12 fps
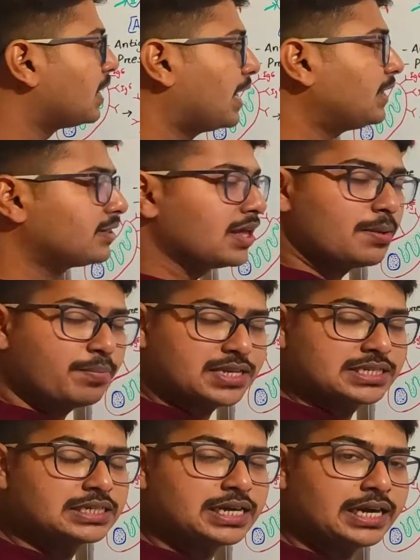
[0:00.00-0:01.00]
like they are
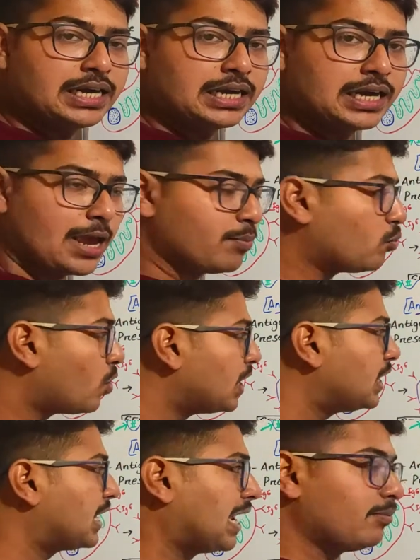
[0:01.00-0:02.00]
present in type
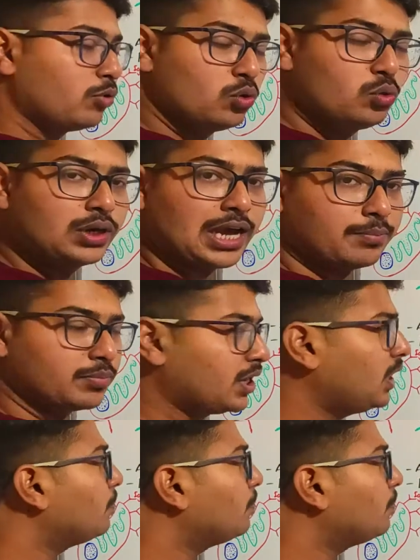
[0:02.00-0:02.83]
1, type 2, type 3,